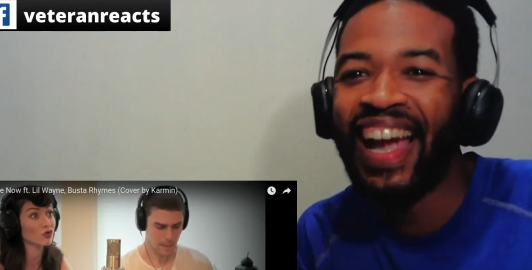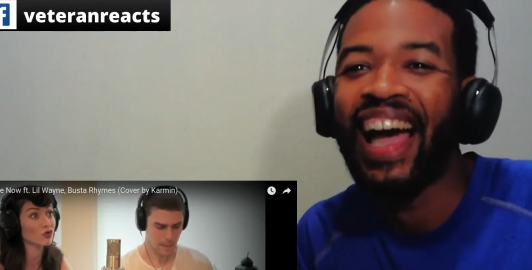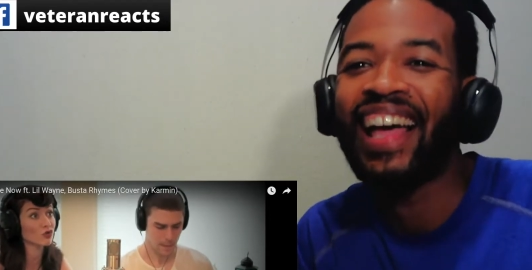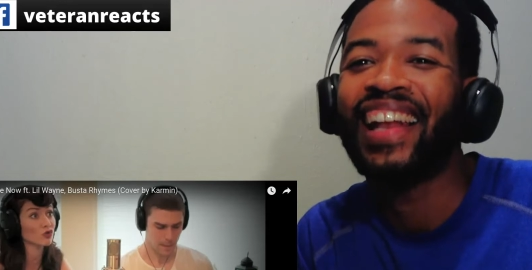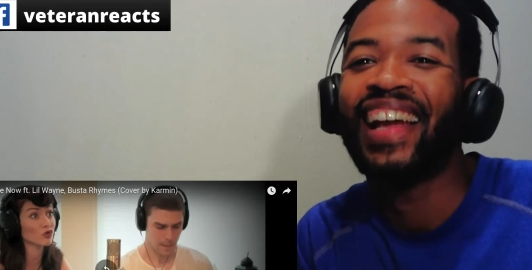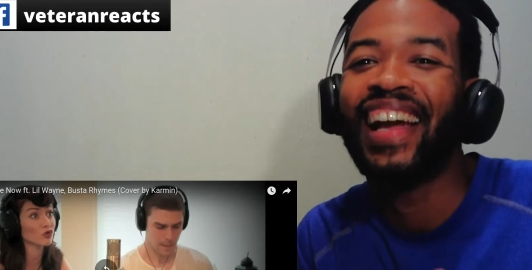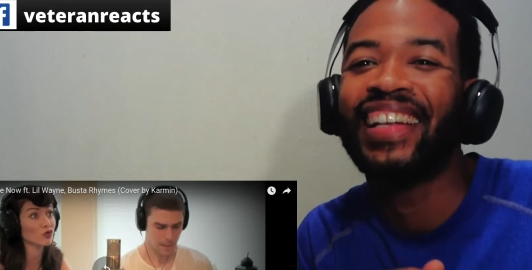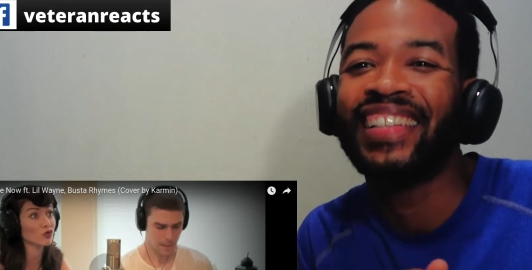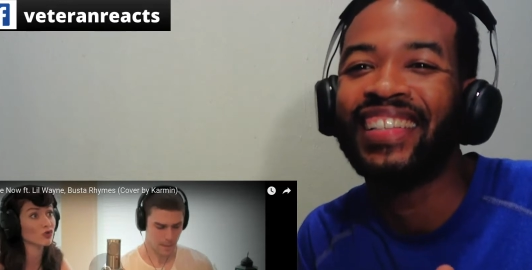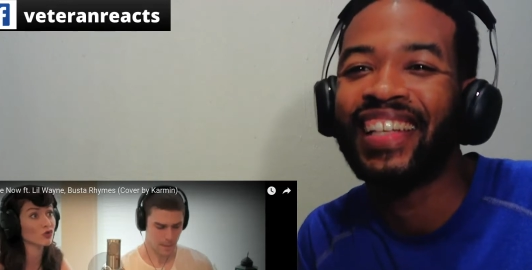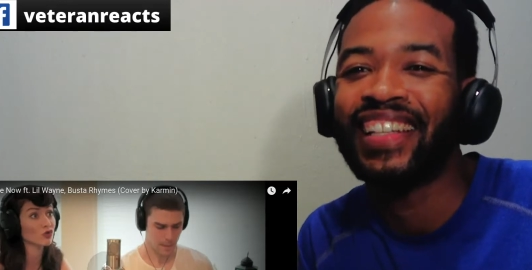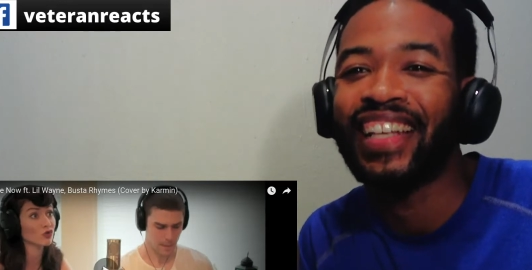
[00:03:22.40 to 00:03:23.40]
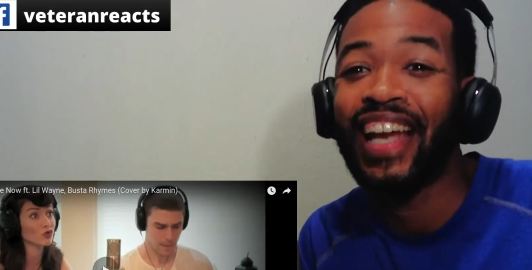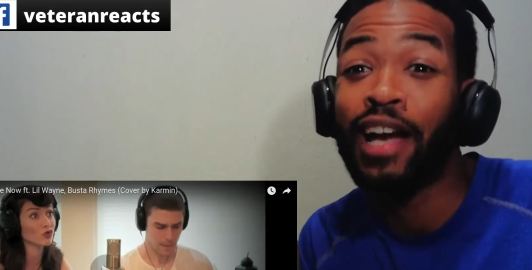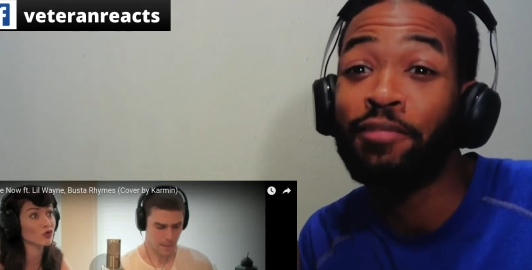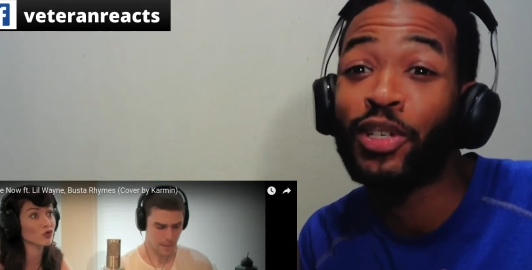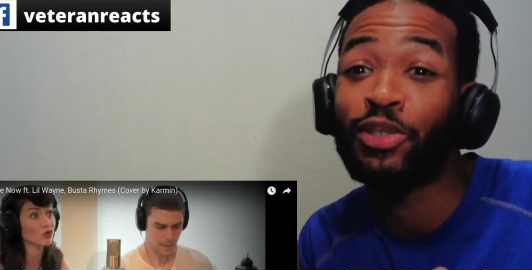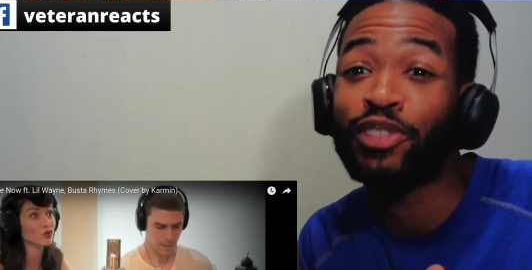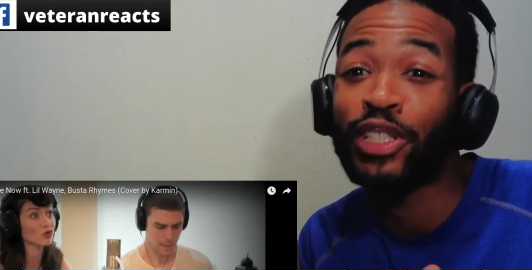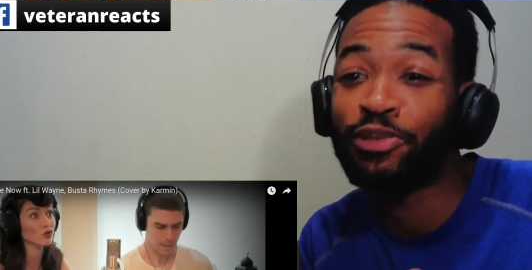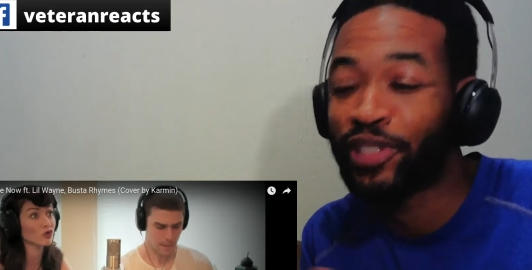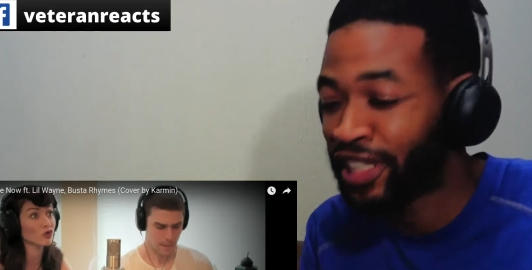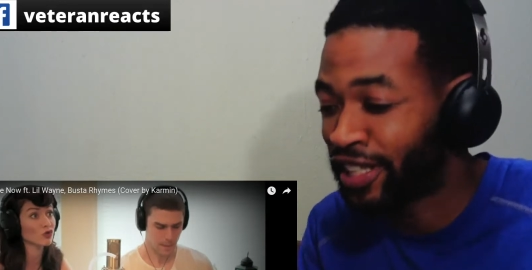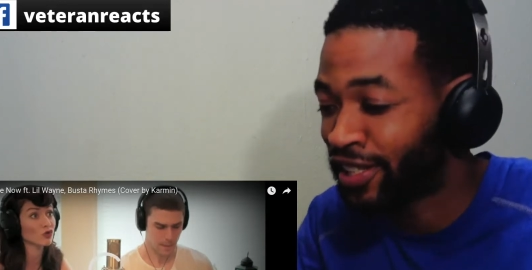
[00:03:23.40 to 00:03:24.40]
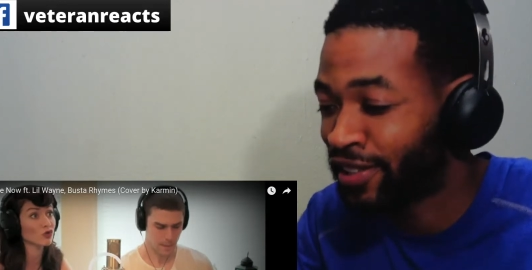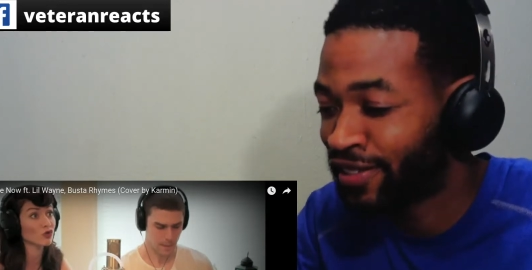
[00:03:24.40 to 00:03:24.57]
Speaker 1: I like how she said that. I'm Lil Tunechi.